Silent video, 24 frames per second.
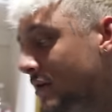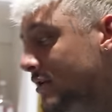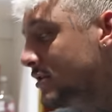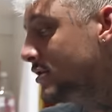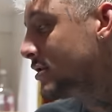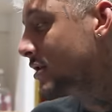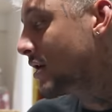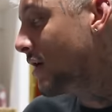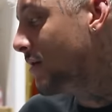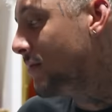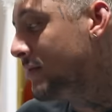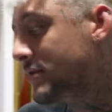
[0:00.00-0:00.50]
I
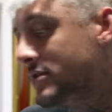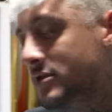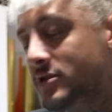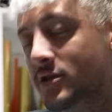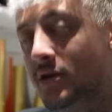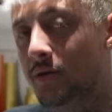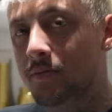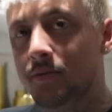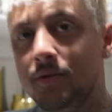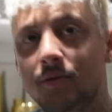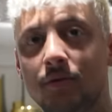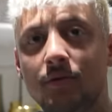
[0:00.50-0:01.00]
just come, I just
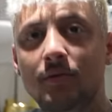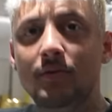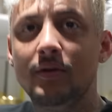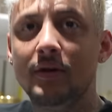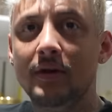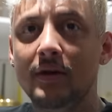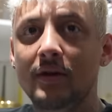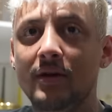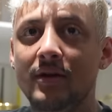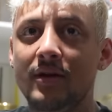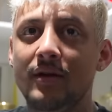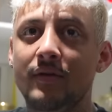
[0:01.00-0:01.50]
come to
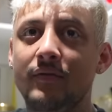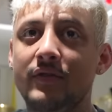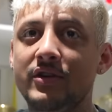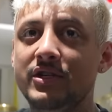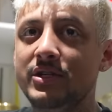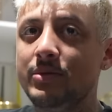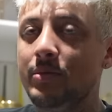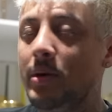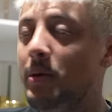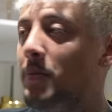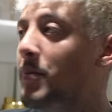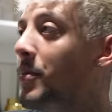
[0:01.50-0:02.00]

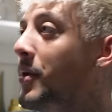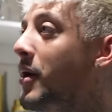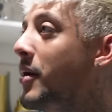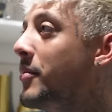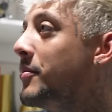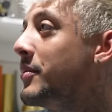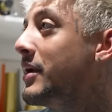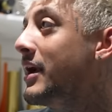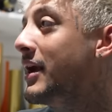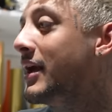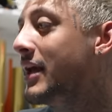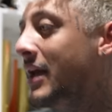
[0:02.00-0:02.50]
visit my mom,
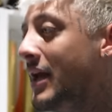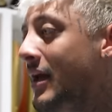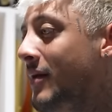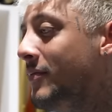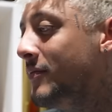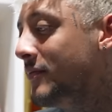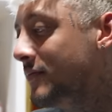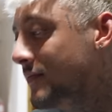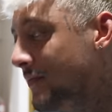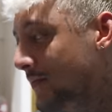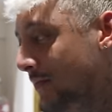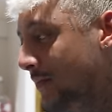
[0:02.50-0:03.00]
but I
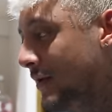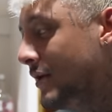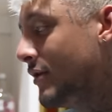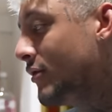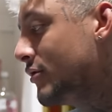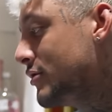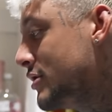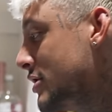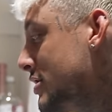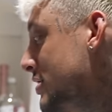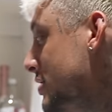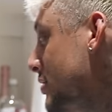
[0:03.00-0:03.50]
came, you know,
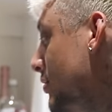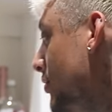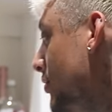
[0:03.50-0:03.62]
just to